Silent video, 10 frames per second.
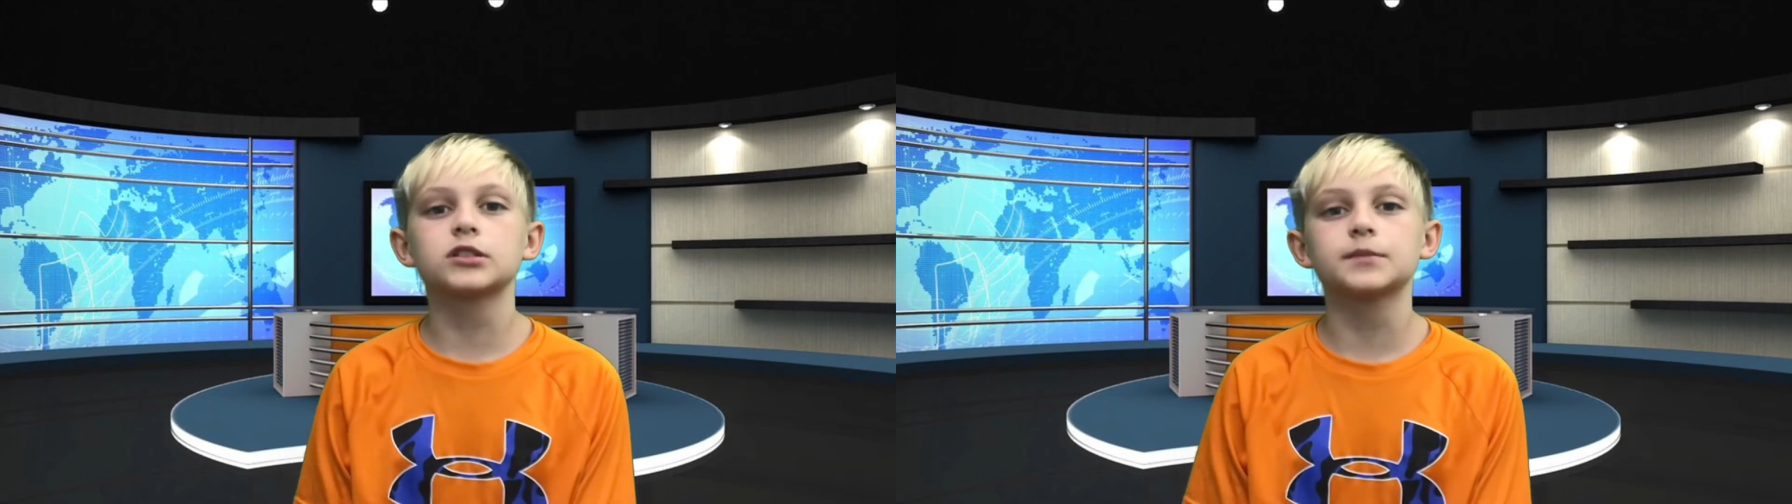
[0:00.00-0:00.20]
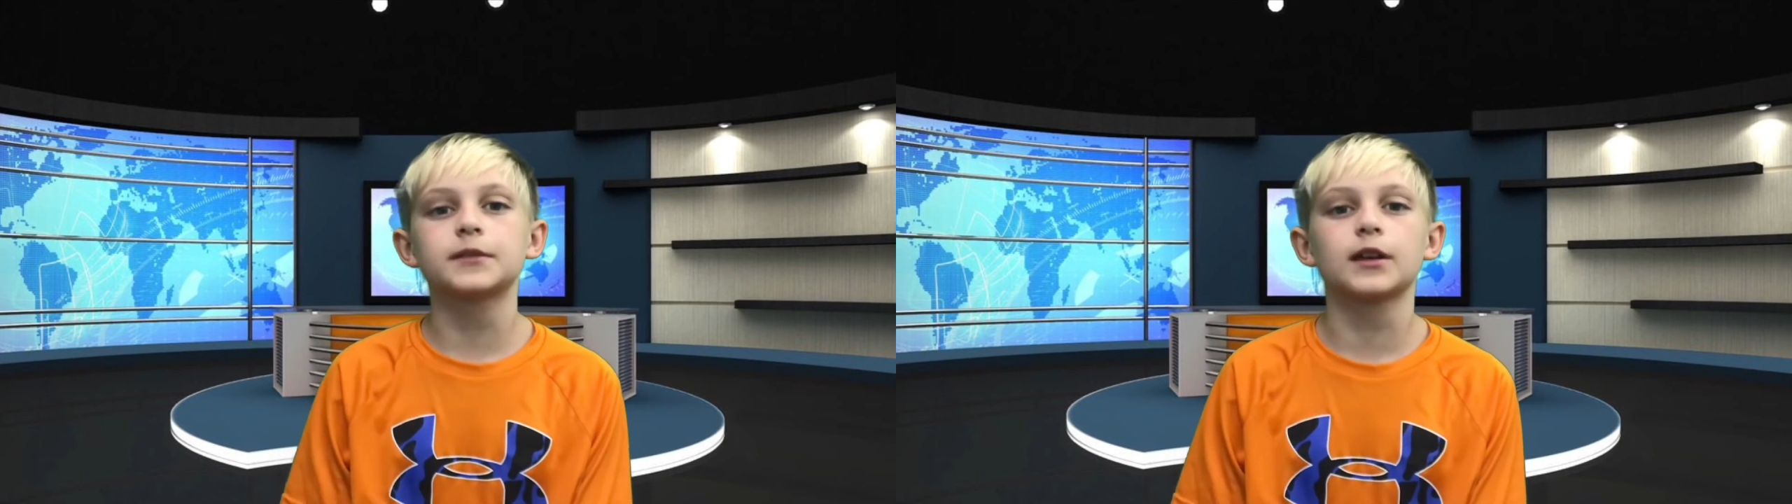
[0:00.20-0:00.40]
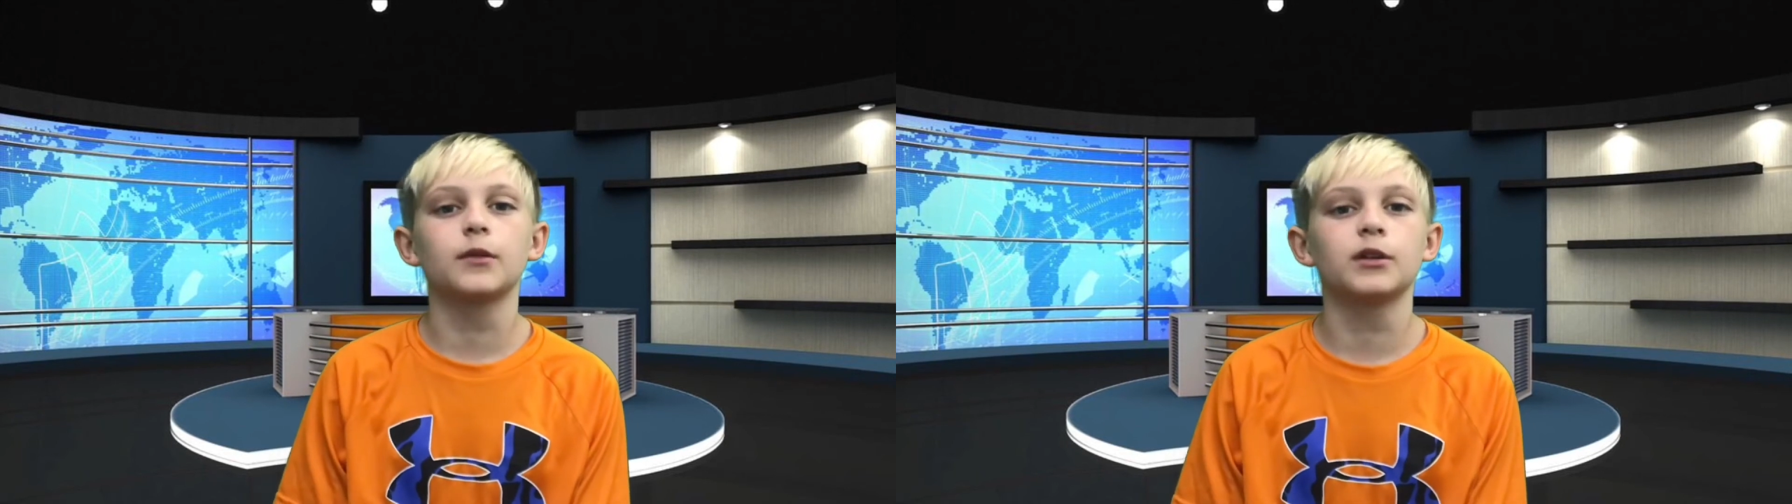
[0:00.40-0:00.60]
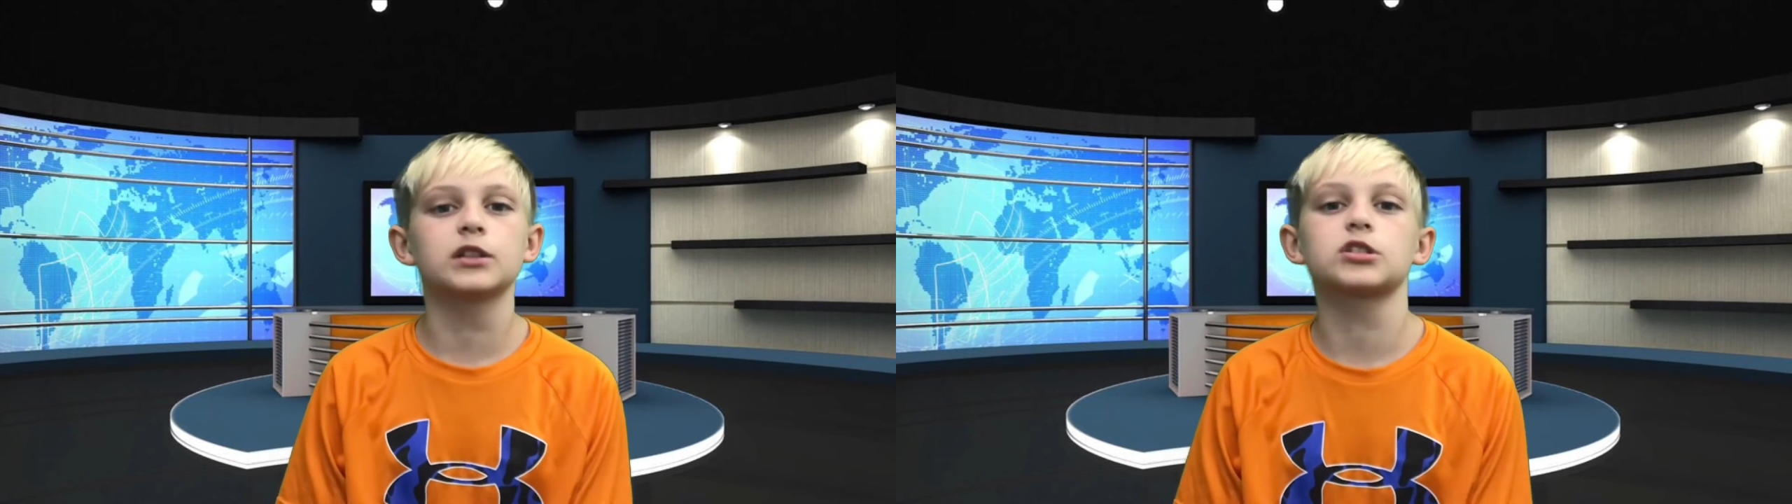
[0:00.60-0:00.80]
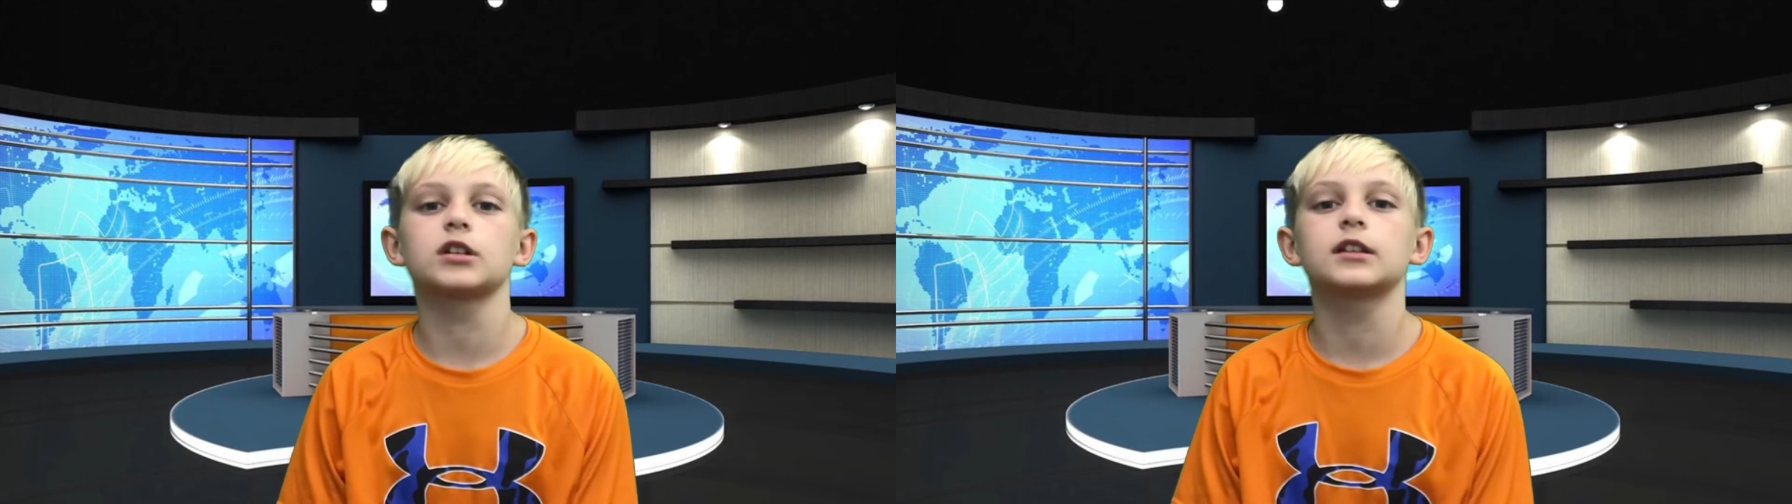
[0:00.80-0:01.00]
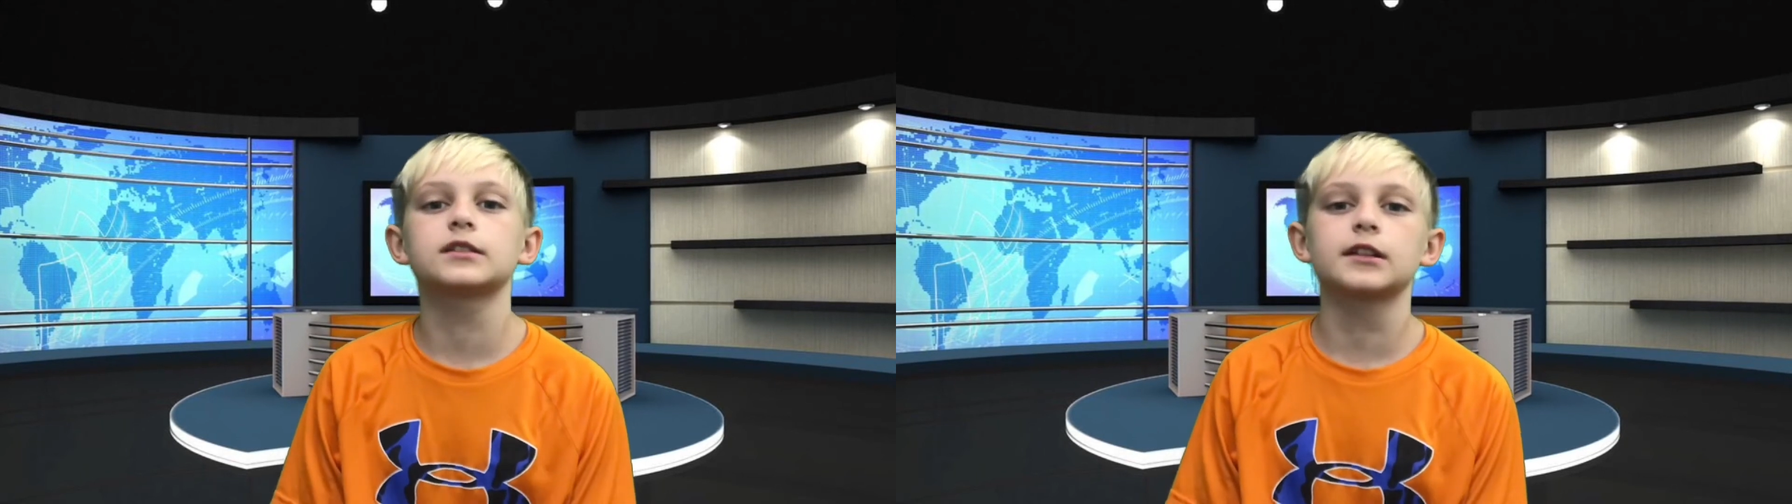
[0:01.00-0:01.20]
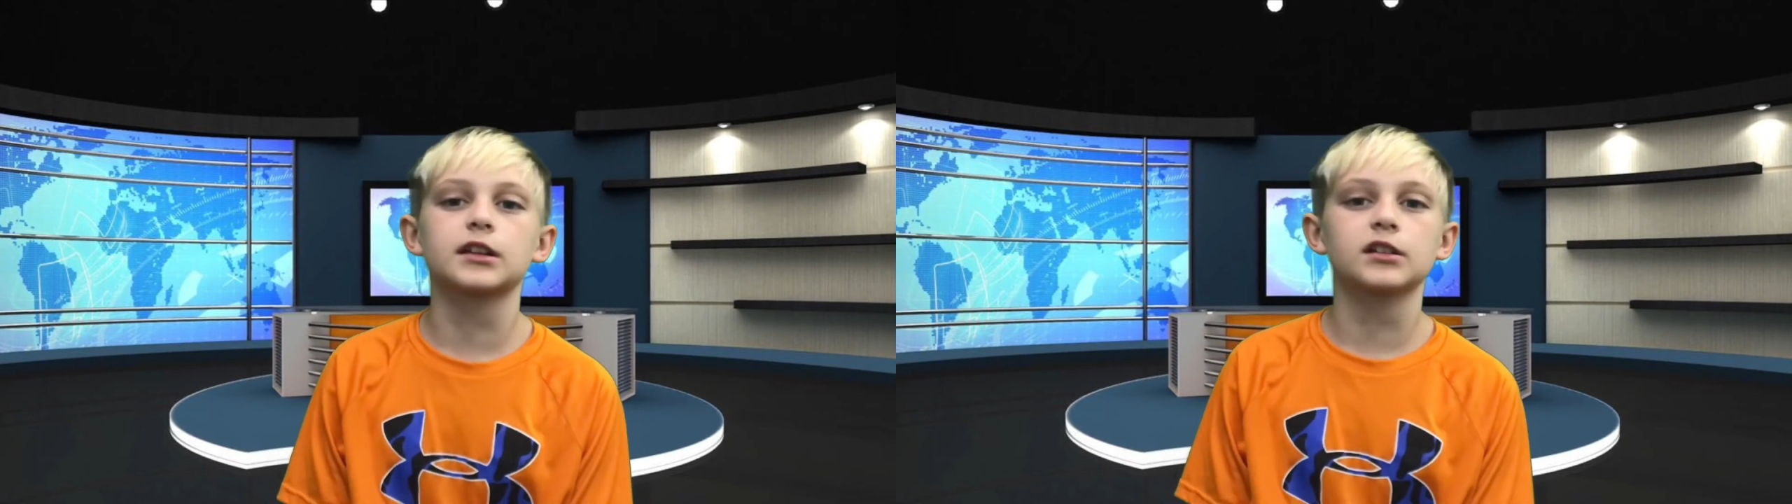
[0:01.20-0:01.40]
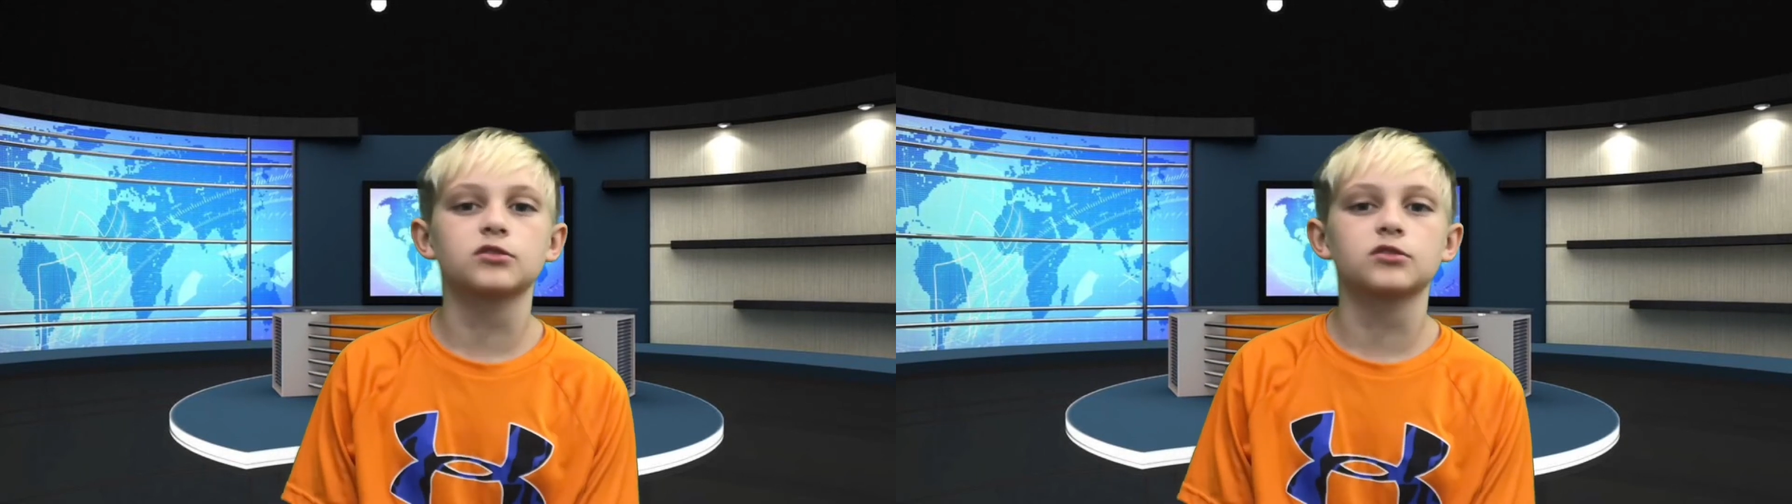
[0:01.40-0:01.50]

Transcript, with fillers: and sandwich and second